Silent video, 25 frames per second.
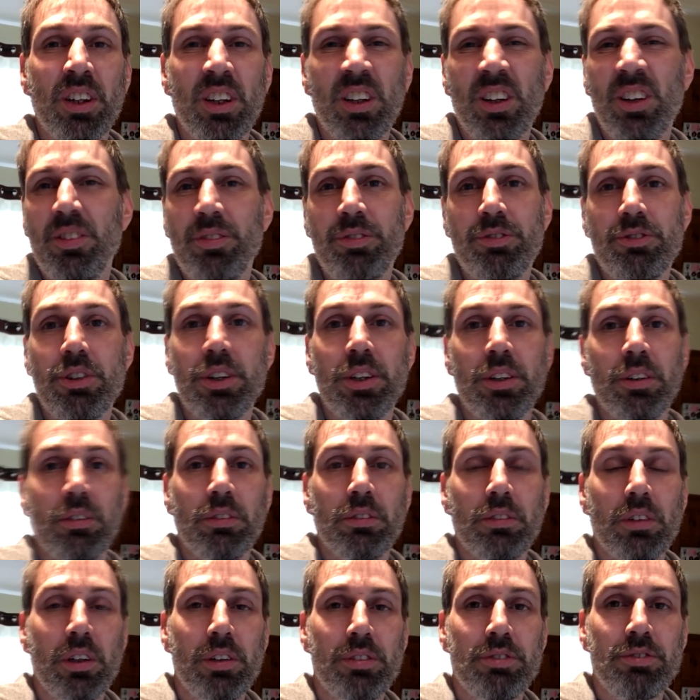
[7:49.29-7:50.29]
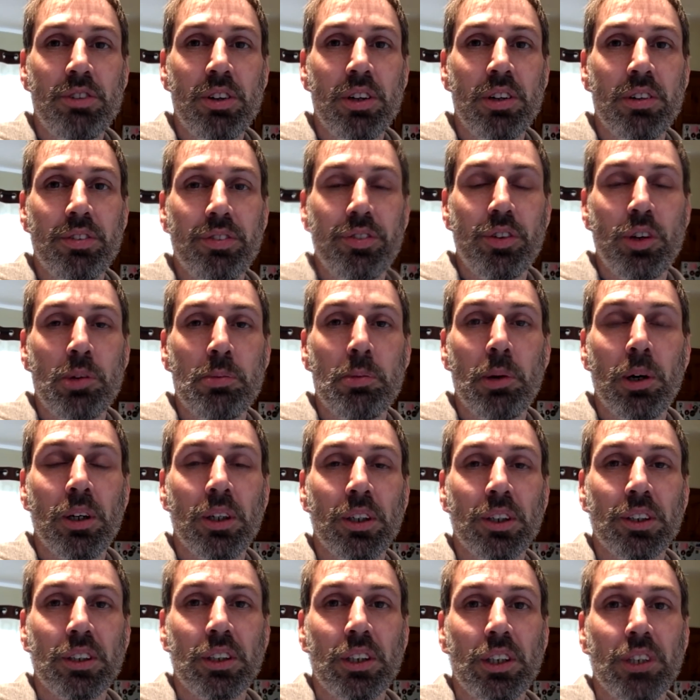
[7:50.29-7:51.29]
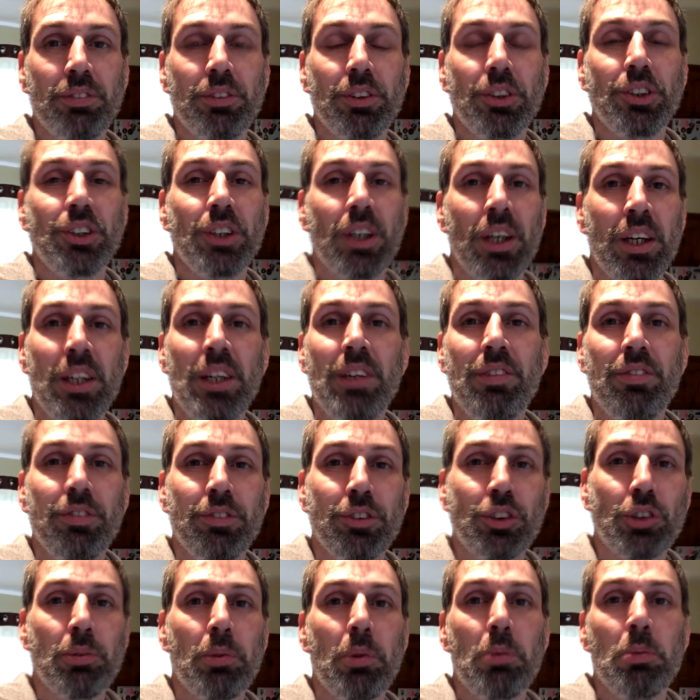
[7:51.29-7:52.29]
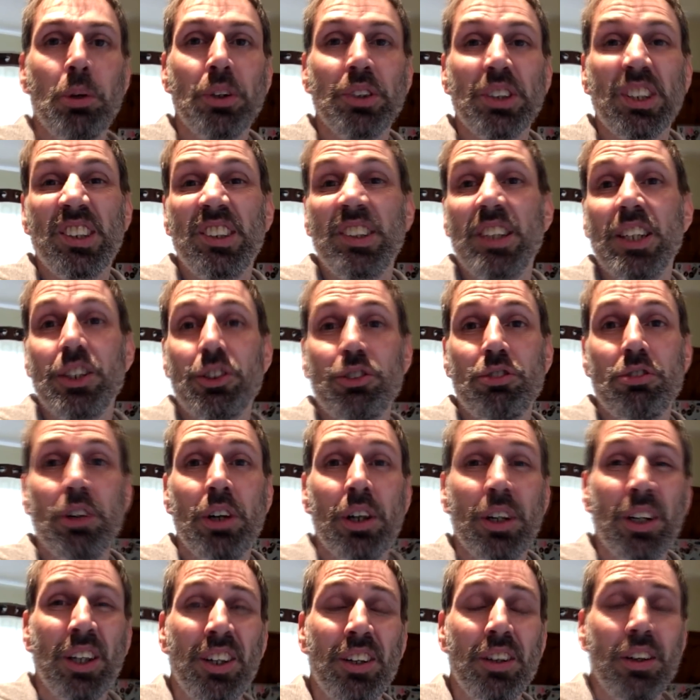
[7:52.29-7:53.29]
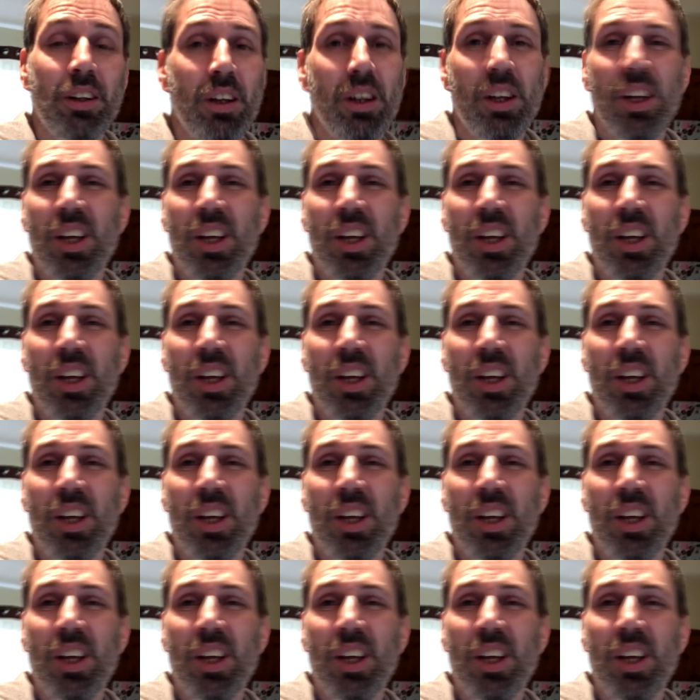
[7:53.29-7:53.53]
And I've ridden a few bikes, I have to say, and even some of the ones I test rided,